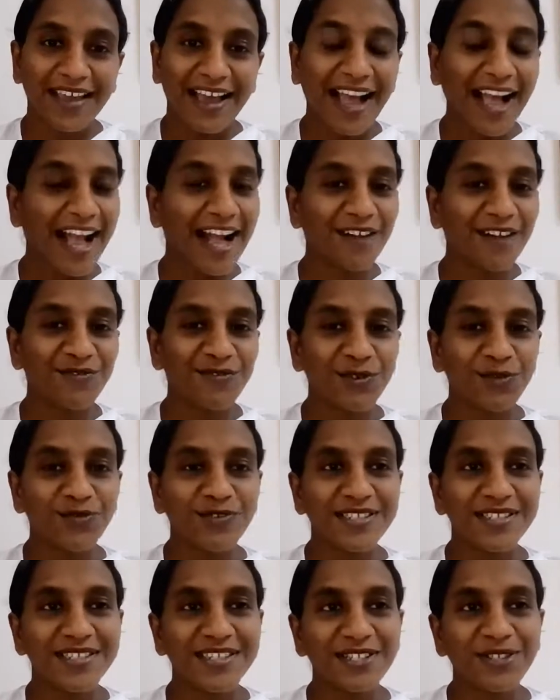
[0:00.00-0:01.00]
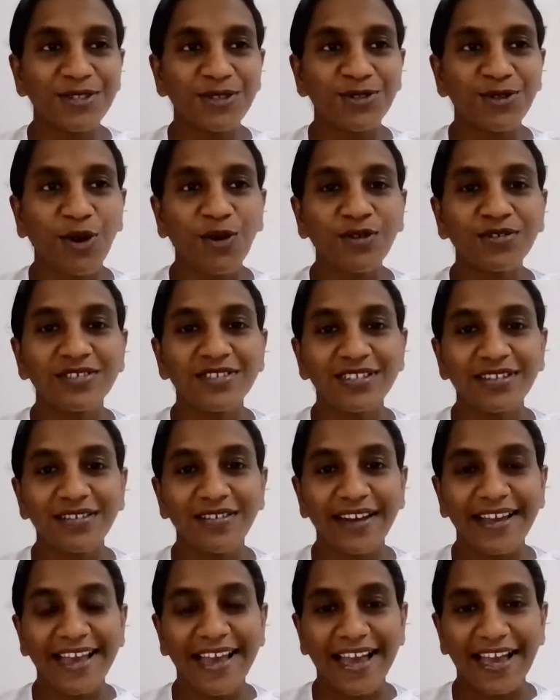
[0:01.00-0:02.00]
I have to visit the doctor
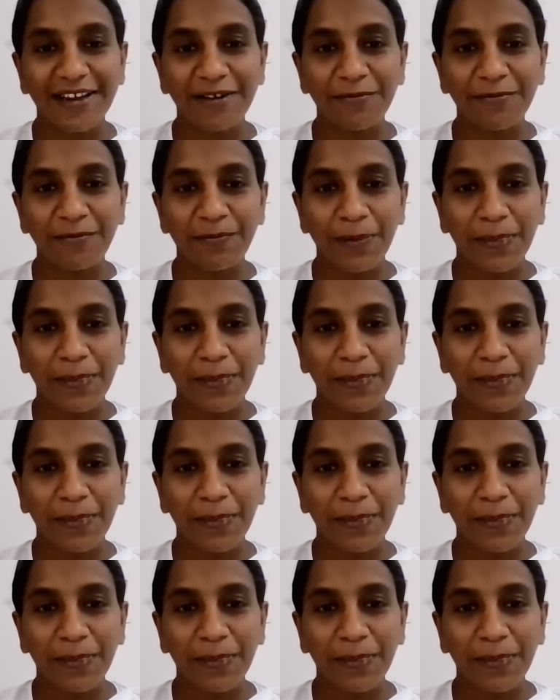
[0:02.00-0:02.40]
again.